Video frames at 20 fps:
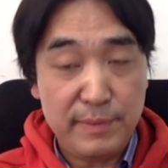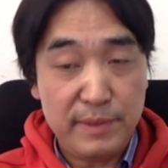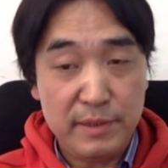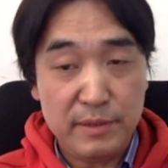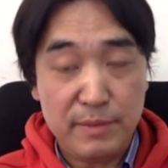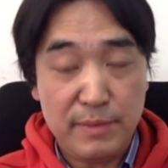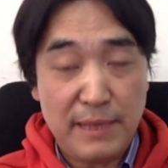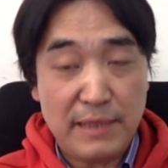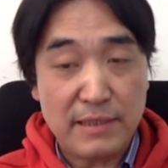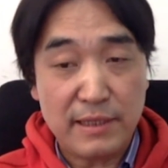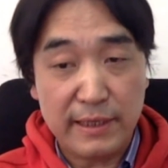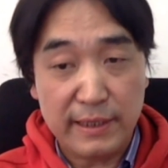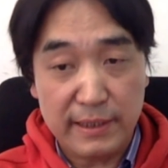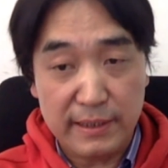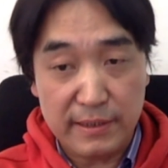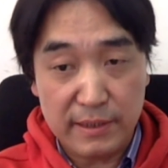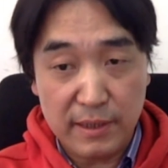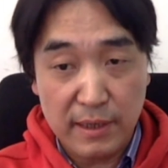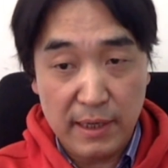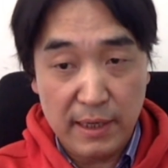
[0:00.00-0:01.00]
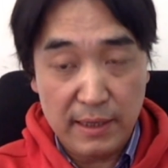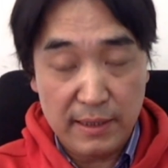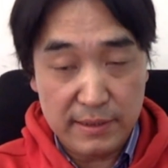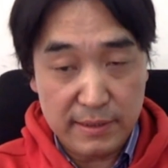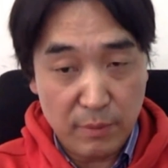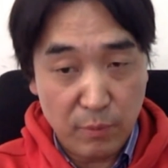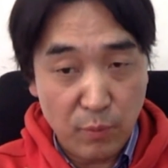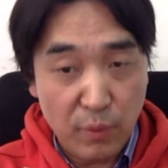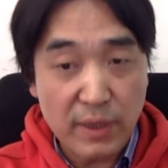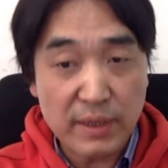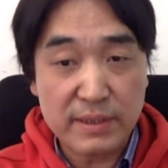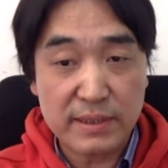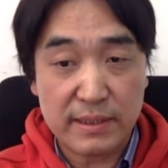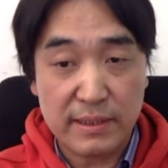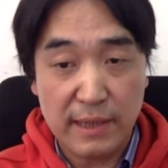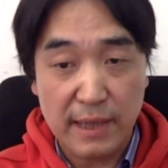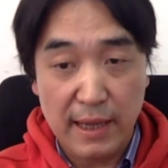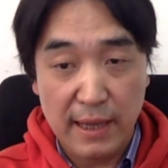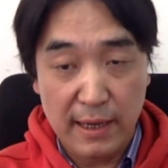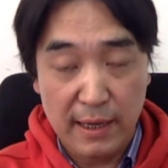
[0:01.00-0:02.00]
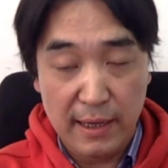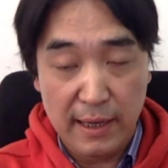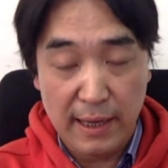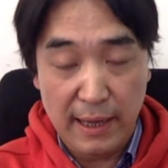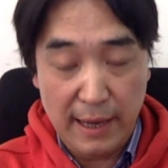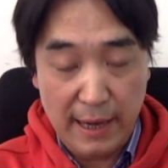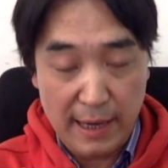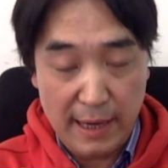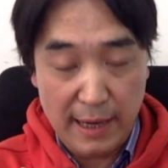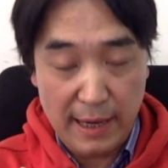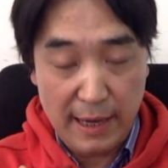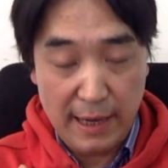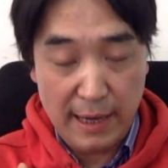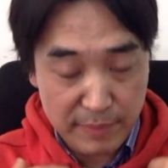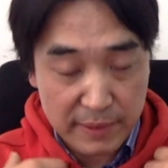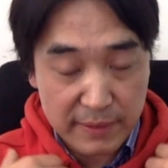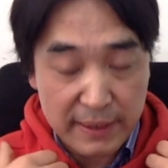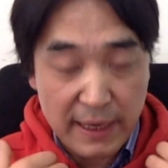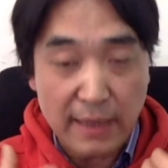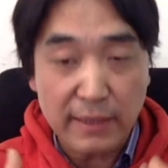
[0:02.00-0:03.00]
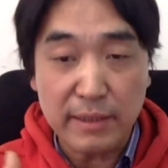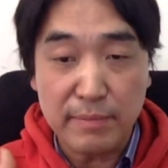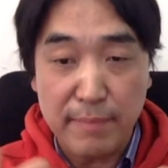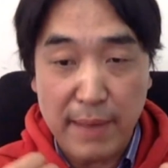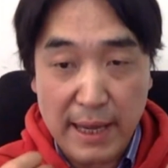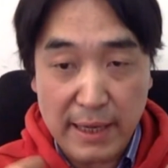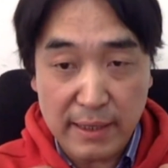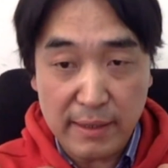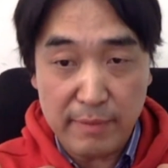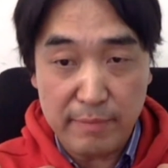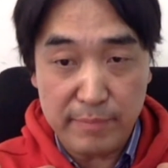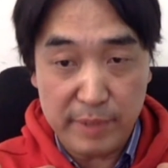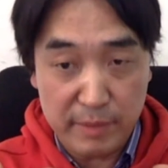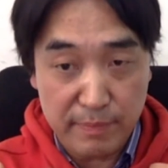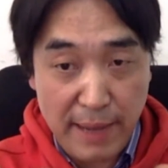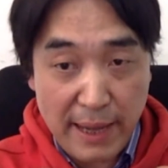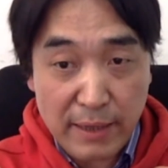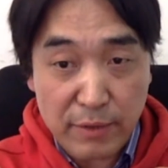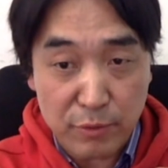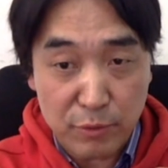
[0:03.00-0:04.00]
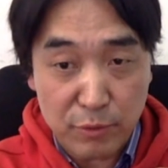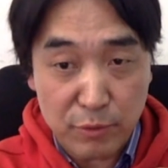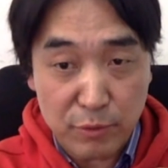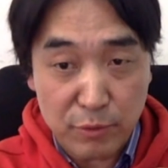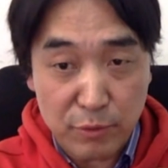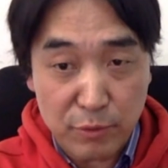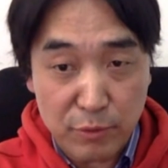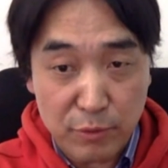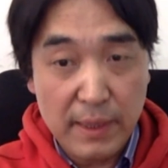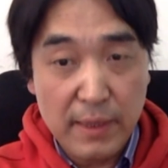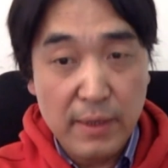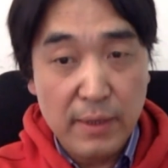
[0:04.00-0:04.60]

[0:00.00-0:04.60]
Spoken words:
especially the works has been done in my group,